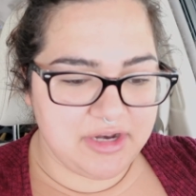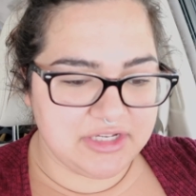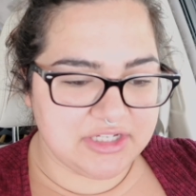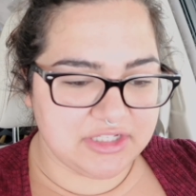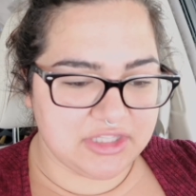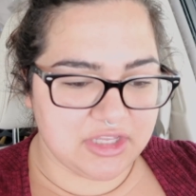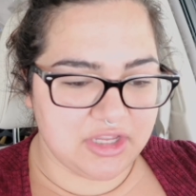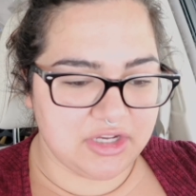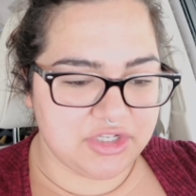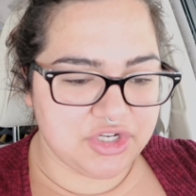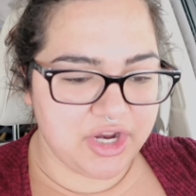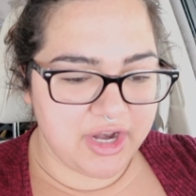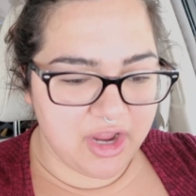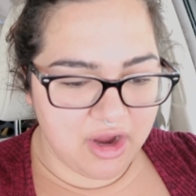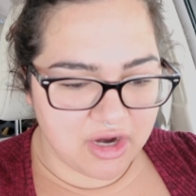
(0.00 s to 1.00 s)
I need to get the
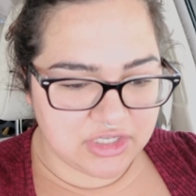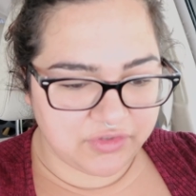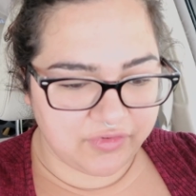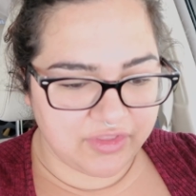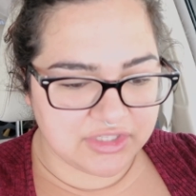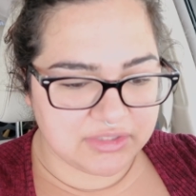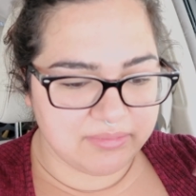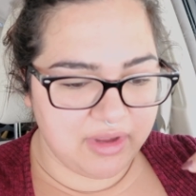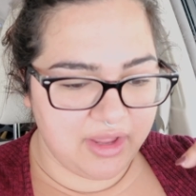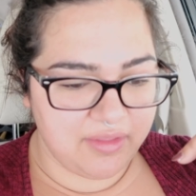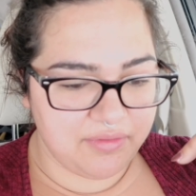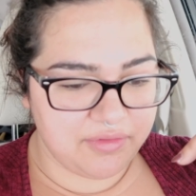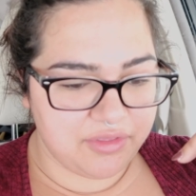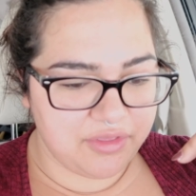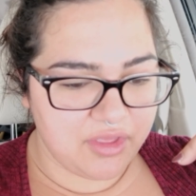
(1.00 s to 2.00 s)
trading cards for this
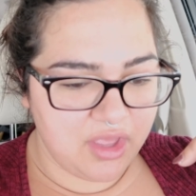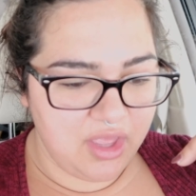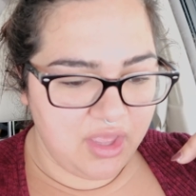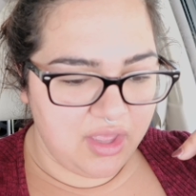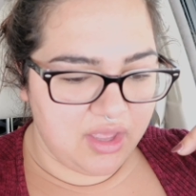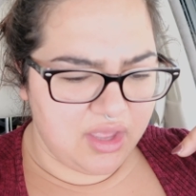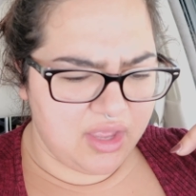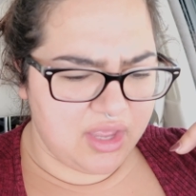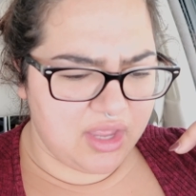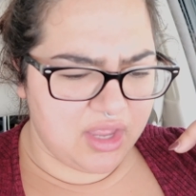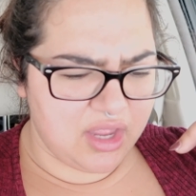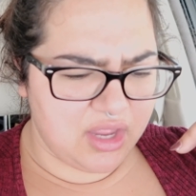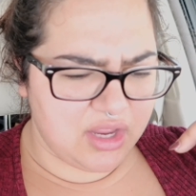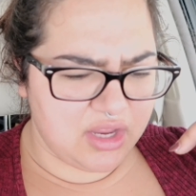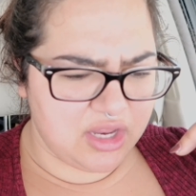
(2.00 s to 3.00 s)
month
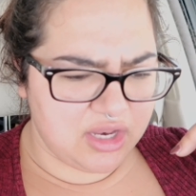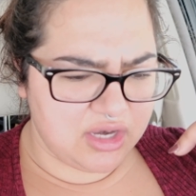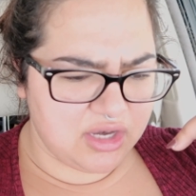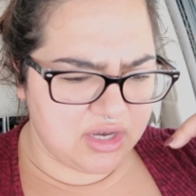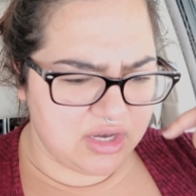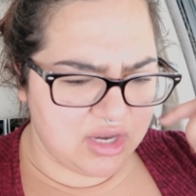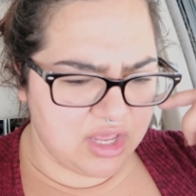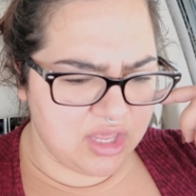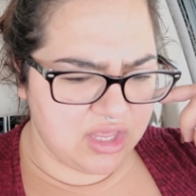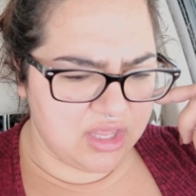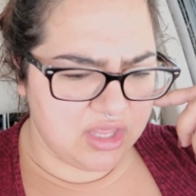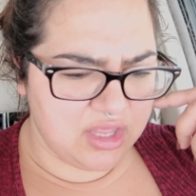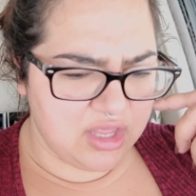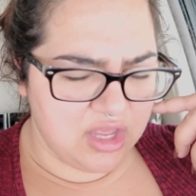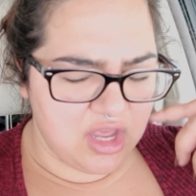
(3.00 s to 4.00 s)
and
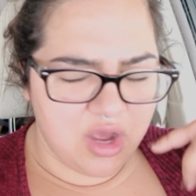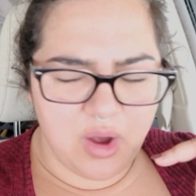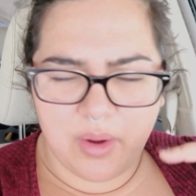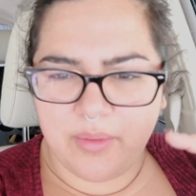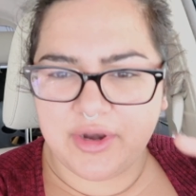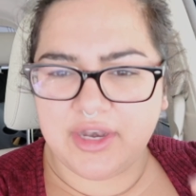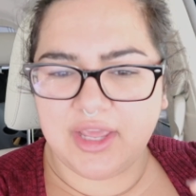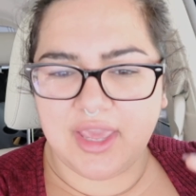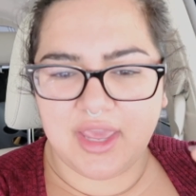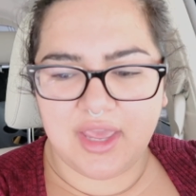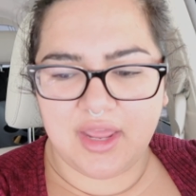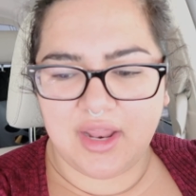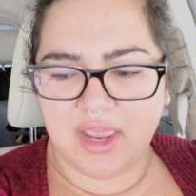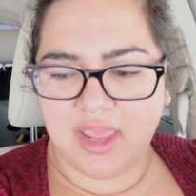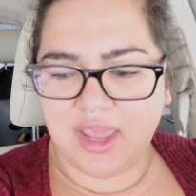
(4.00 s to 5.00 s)
Oh, I wanted to
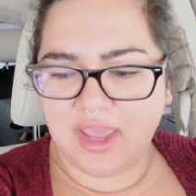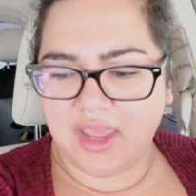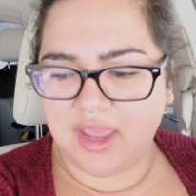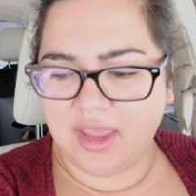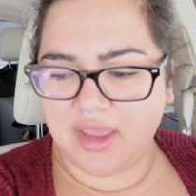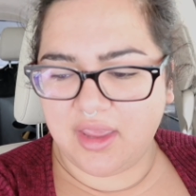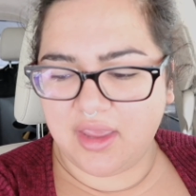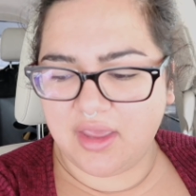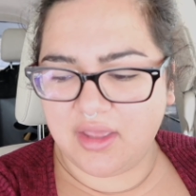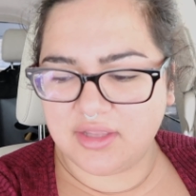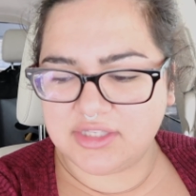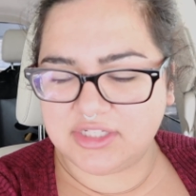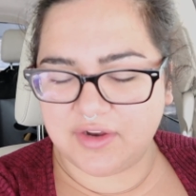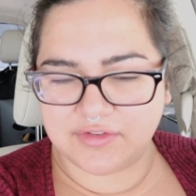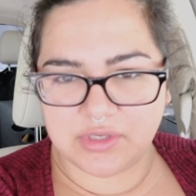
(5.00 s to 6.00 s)
get a
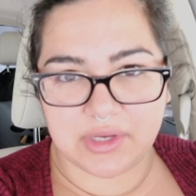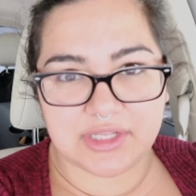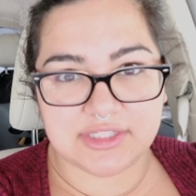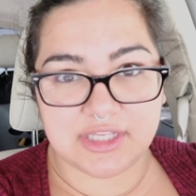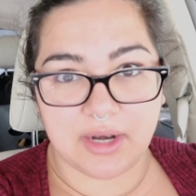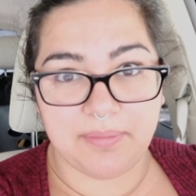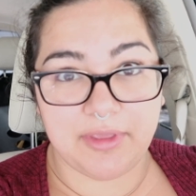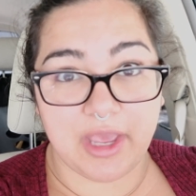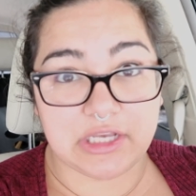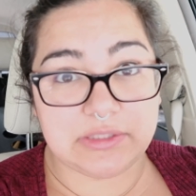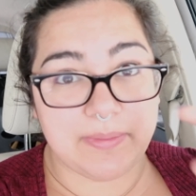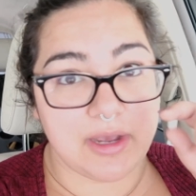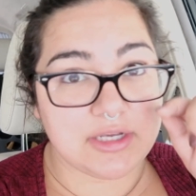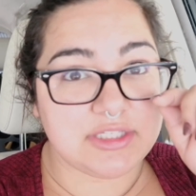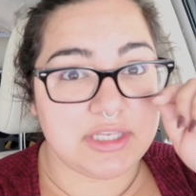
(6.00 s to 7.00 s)
stuff so I can set up the
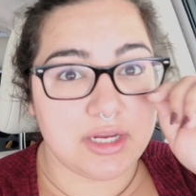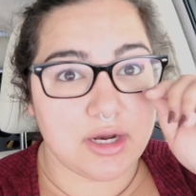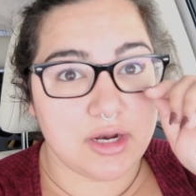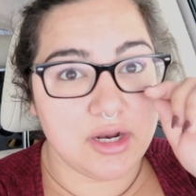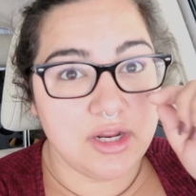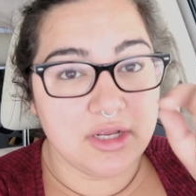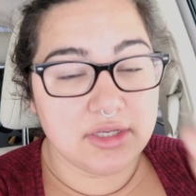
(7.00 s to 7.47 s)
Xbox here.